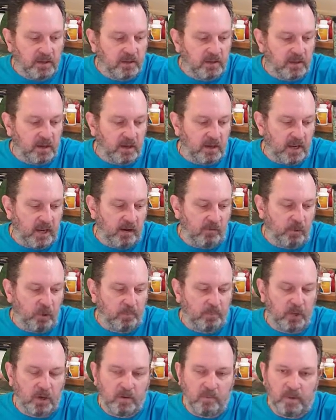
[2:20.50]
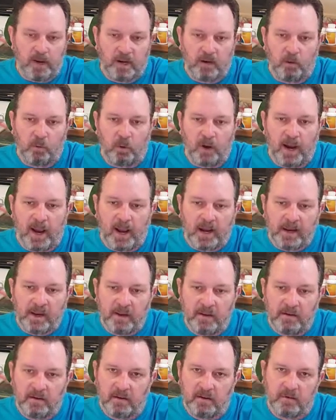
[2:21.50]
Then I will put them on a rack,
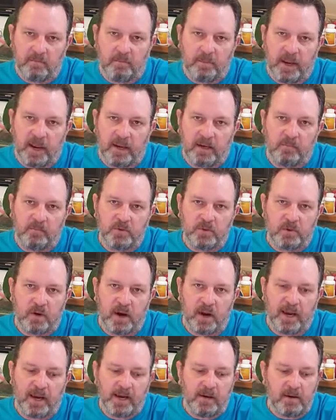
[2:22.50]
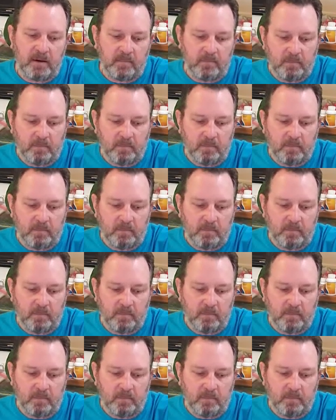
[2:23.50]
have them dry,